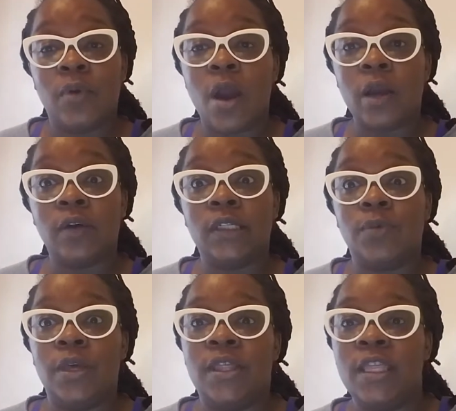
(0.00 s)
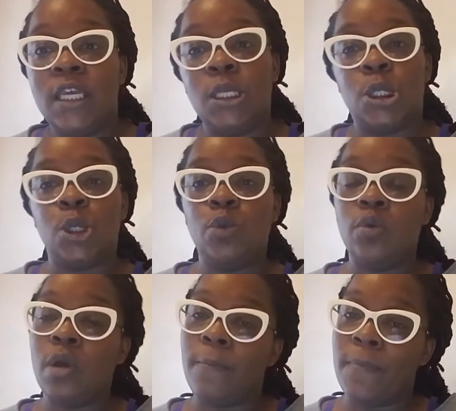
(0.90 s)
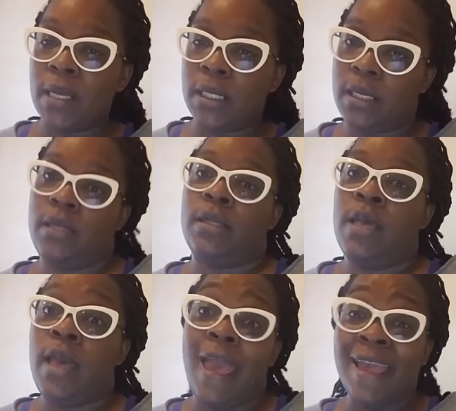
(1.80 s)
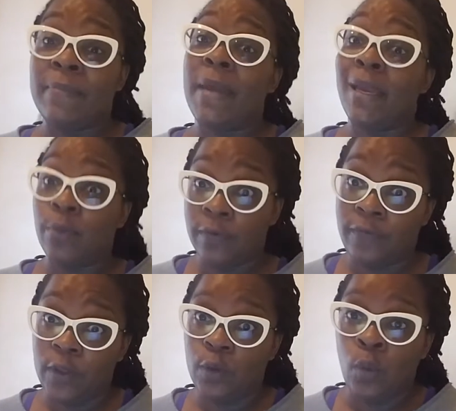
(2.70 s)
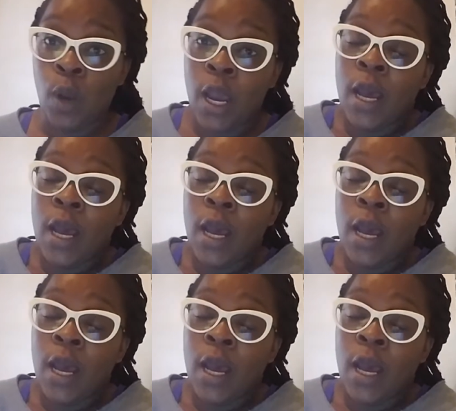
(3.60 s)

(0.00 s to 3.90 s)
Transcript: progress with the June budget and May review.